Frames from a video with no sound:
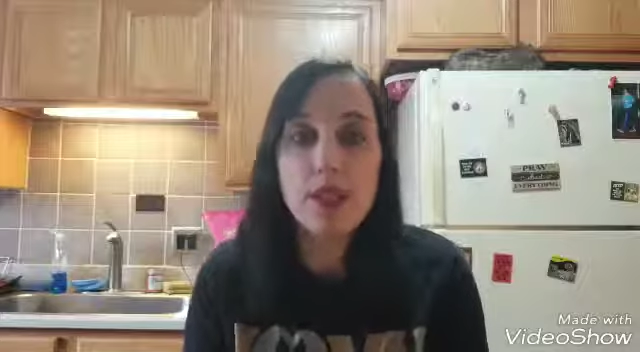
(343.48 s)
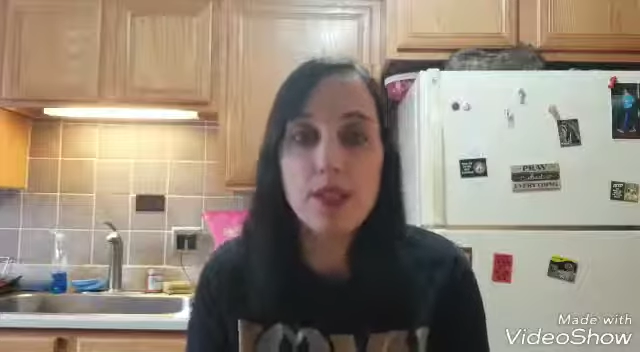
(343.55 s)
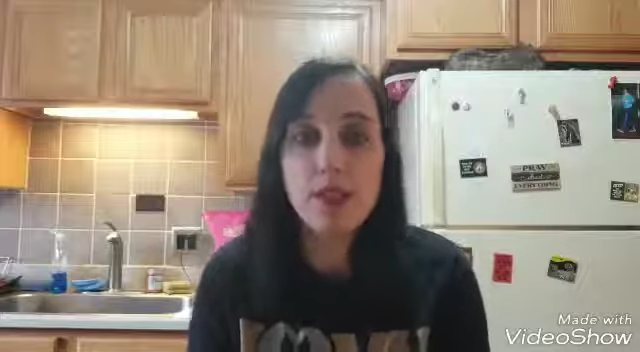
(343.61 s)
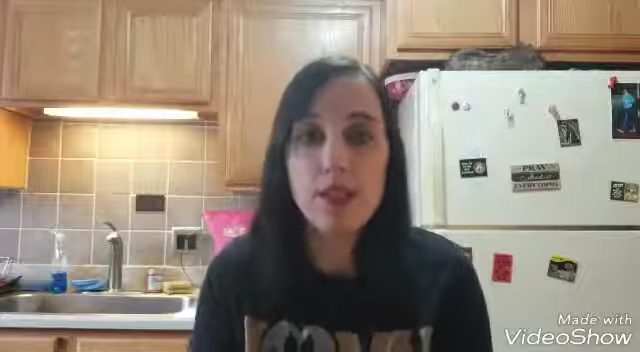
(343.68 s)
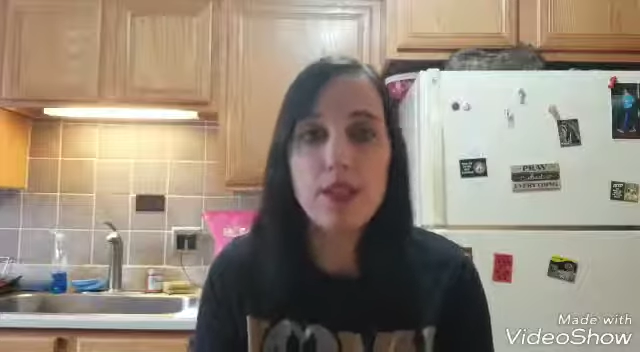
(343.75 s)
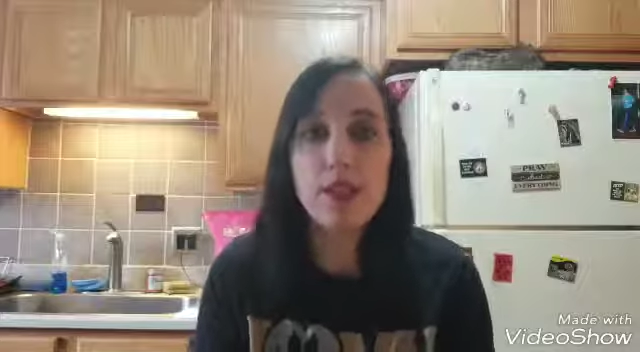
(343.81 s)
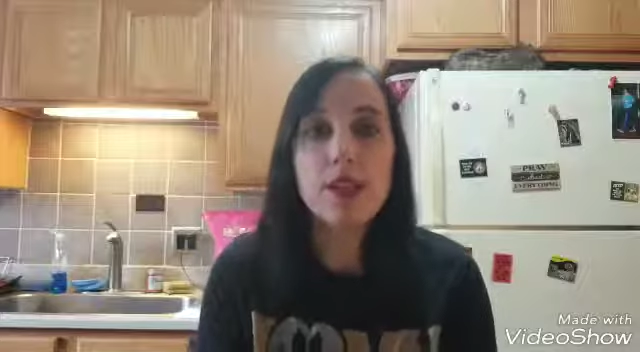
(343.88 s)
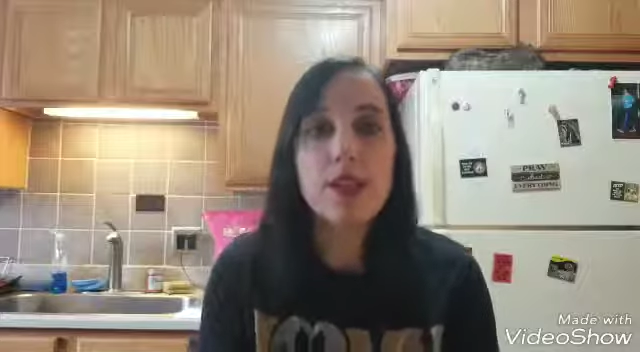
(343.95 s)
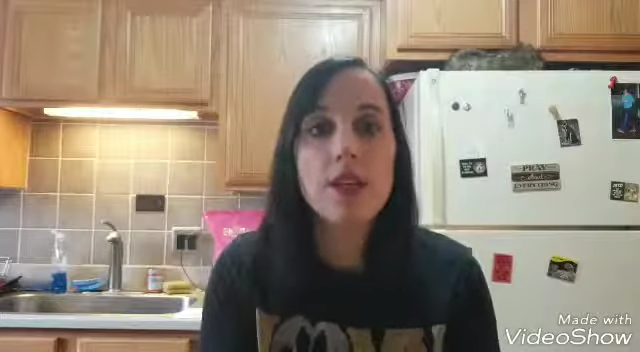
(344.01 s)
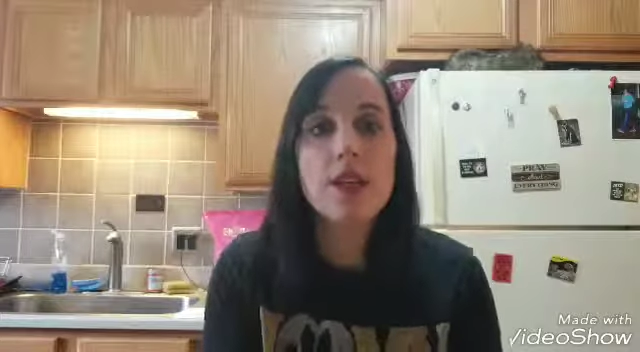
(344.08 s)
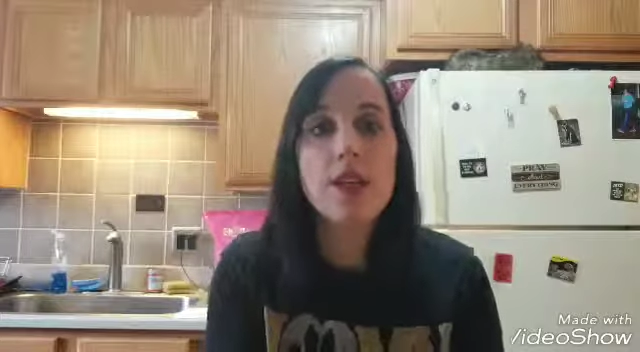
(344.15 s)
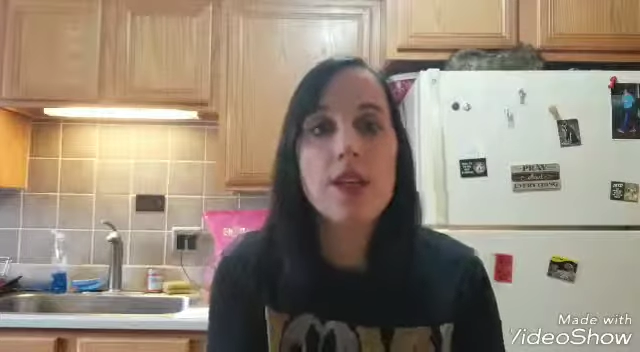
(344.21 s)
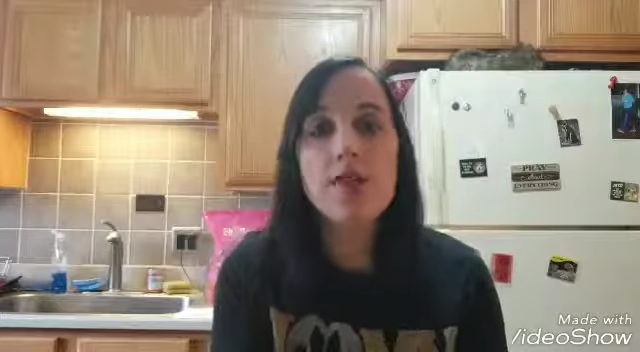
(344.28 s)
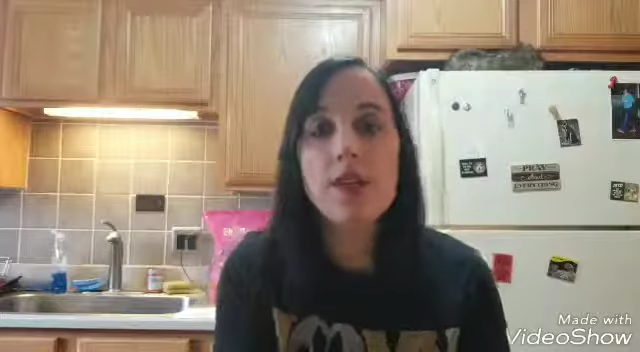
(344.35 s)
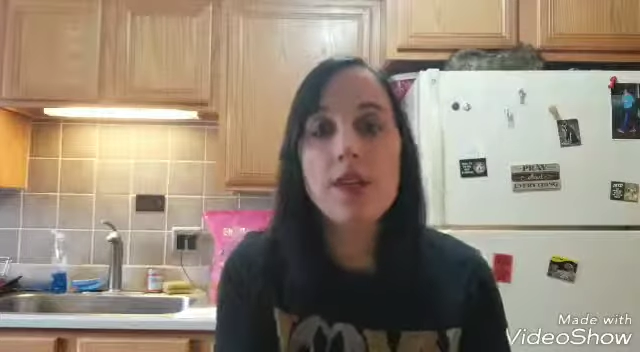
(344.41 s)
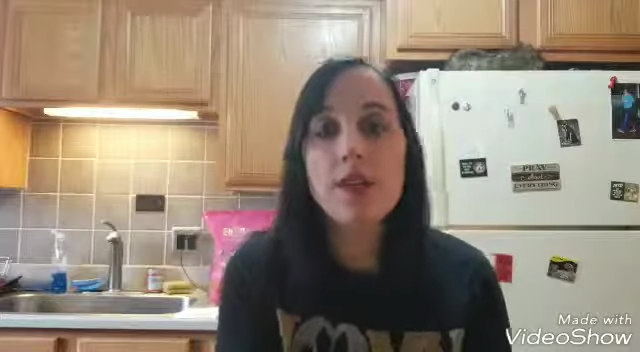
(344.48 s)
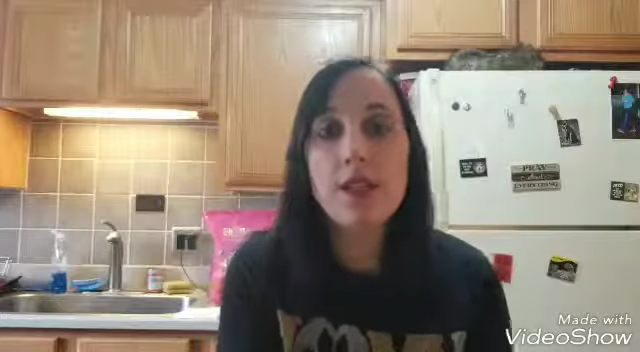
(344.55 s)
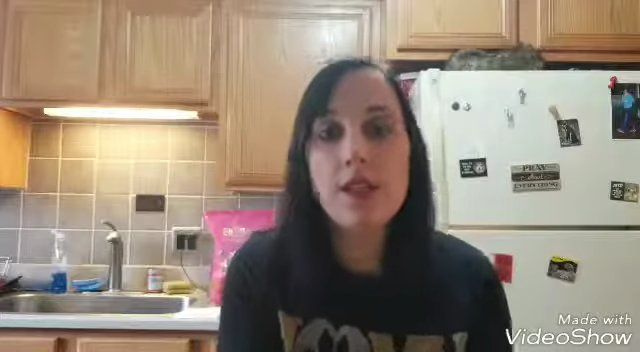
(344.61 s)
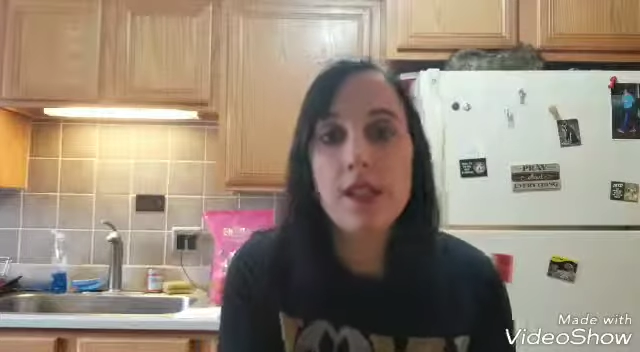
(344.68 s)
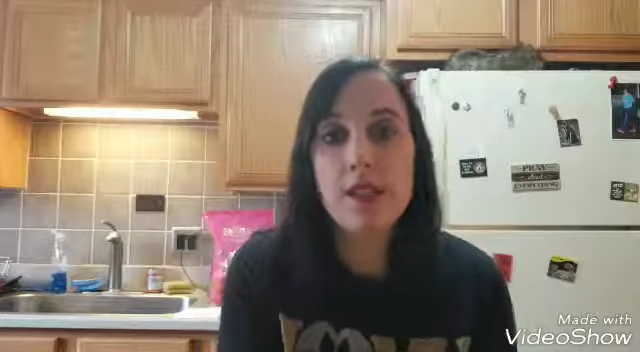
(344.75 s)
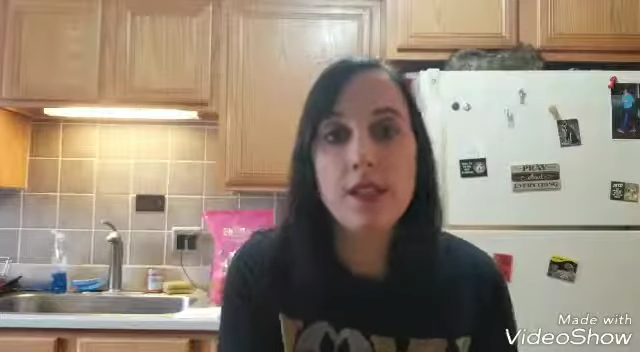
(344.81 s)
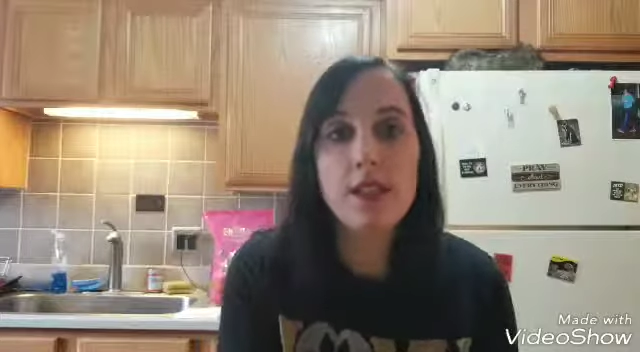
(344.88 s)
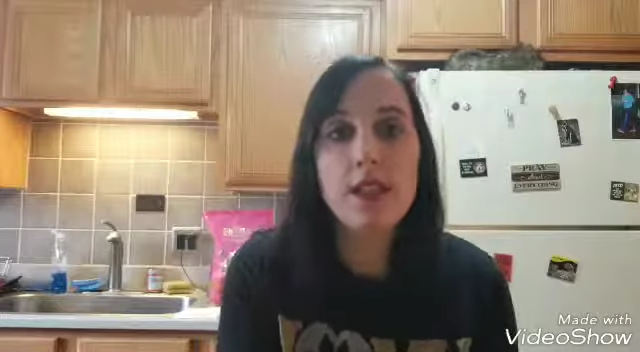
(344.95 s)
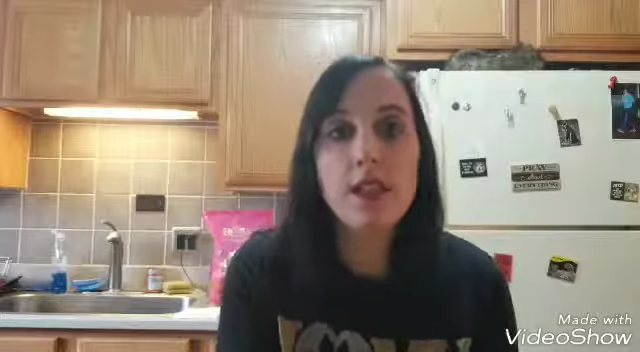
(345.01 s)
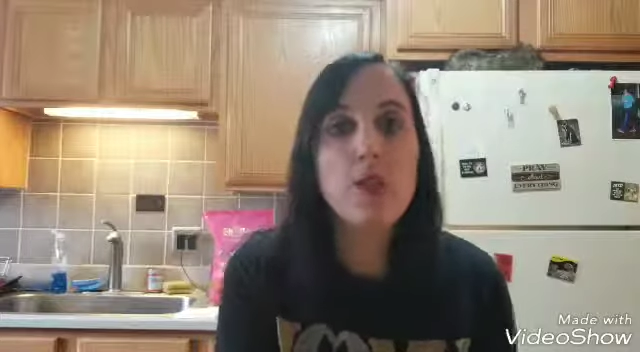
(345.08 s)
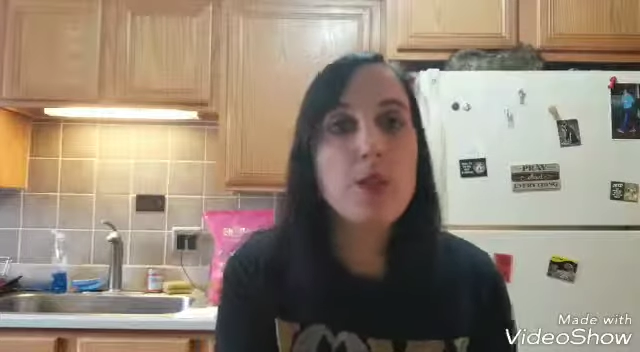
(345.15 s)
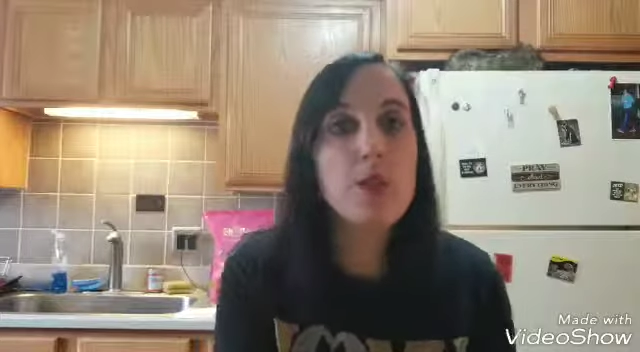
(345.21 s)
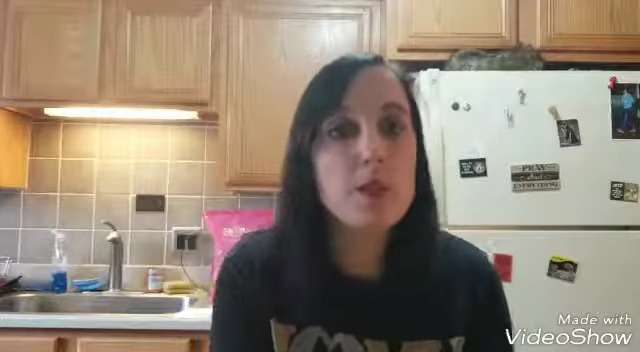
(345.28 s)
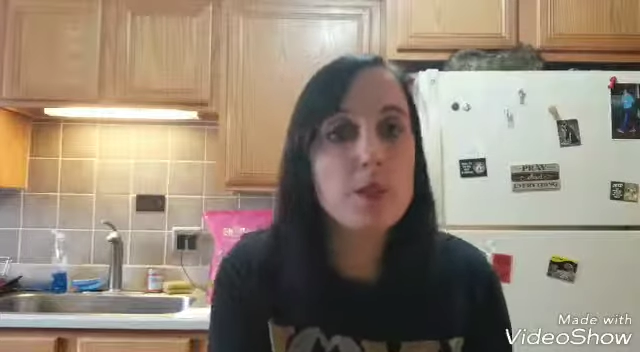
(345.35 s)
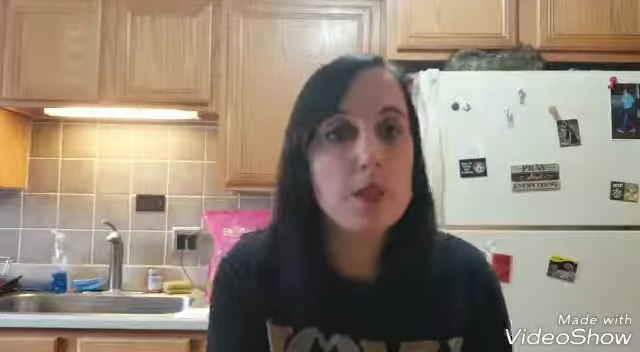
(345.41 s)
then very likely
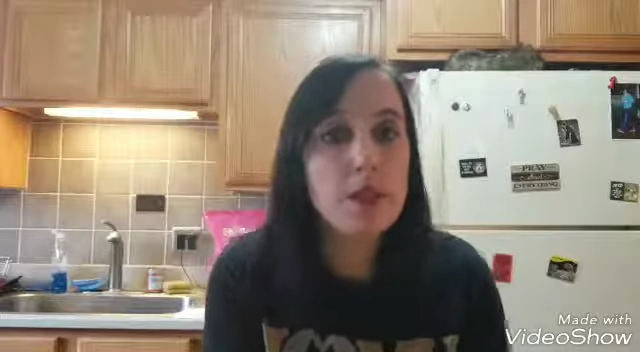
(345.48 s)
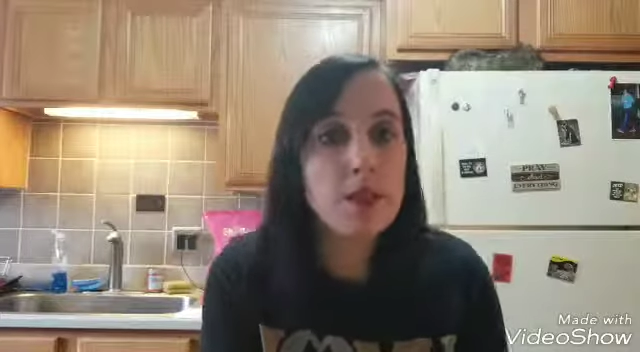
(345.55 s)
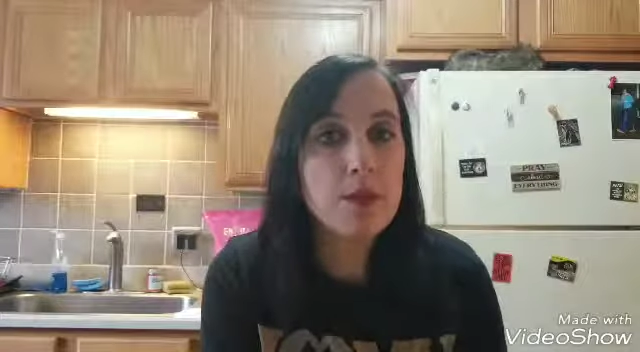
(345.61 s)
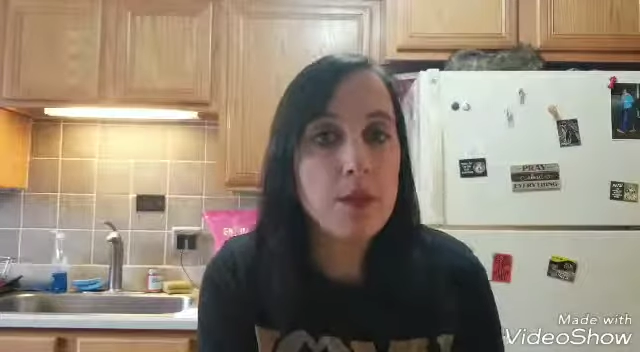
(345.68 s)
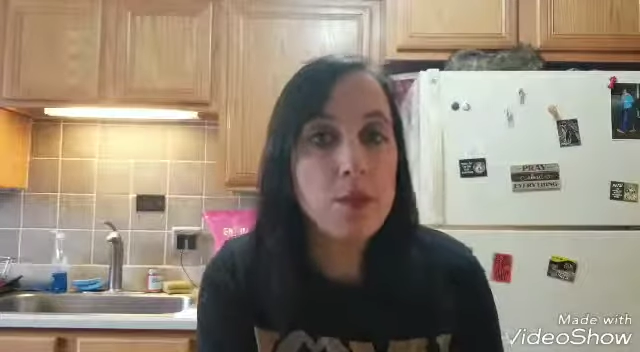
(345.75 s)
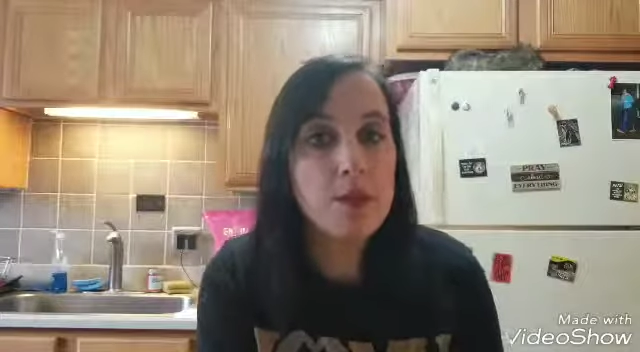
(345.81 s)
you are spending